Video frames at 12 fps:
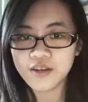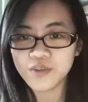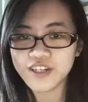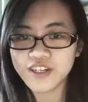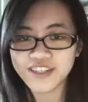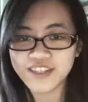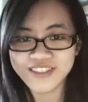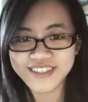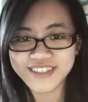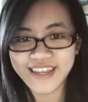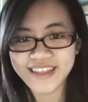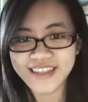wouldn't
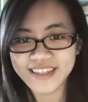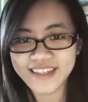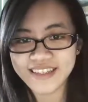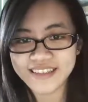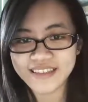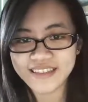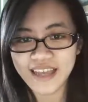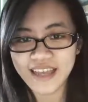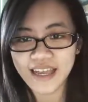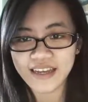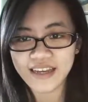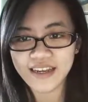understand this,
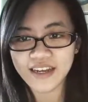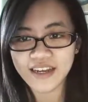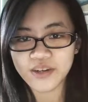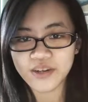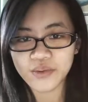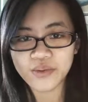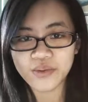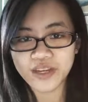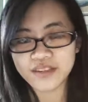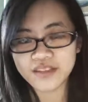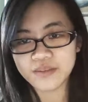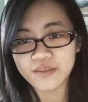and I know
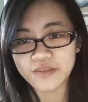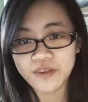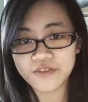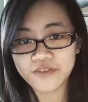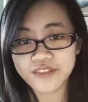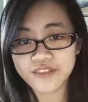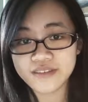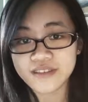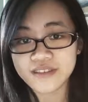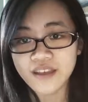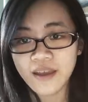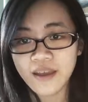that some of my
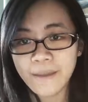friends